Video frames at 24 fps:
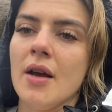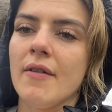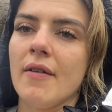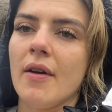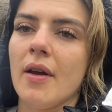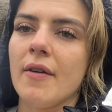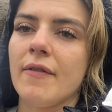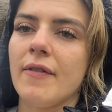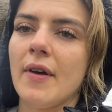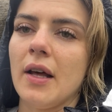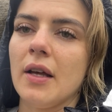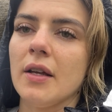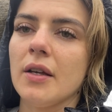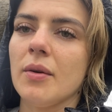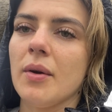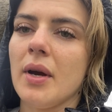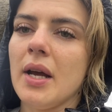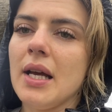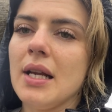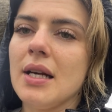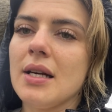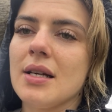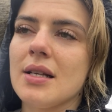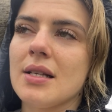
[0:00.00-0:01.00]

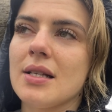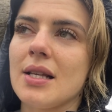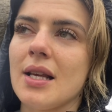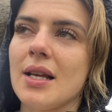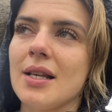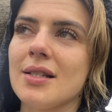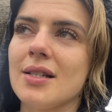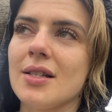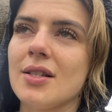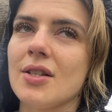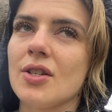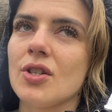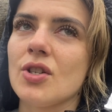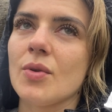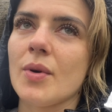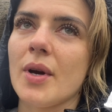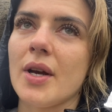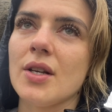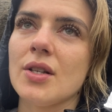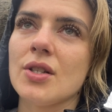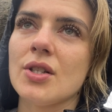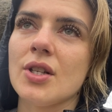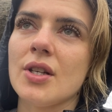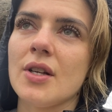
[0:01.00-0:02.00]
evaluate and assess the
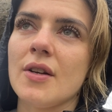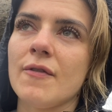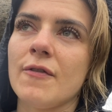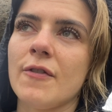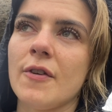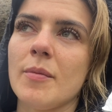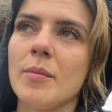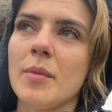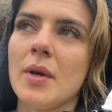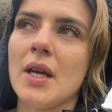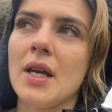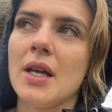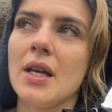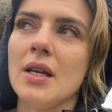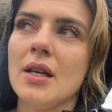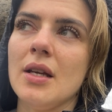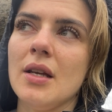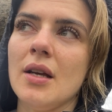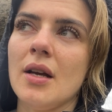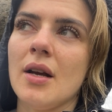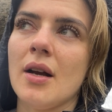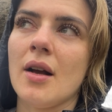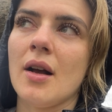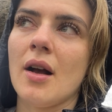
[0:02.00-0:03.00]
situation and for me,